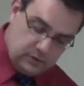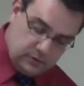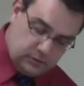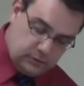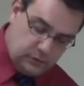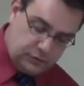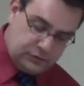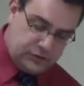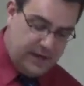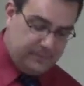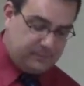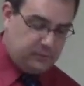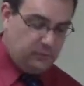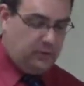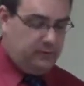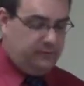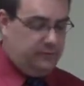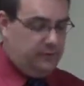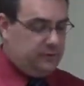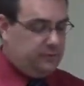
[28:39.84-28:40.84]
Luke chapter
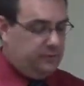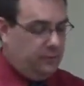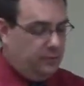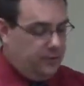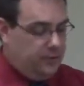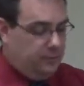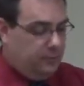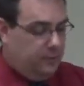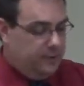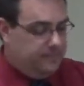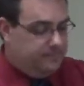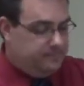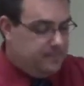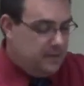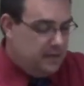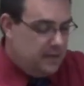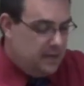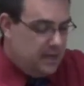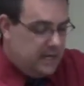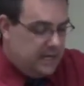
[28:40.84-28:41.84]
1, verse 41.
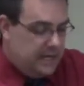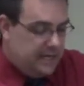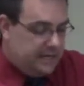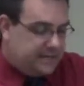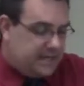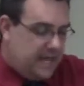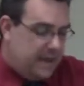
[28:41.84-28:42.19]
And it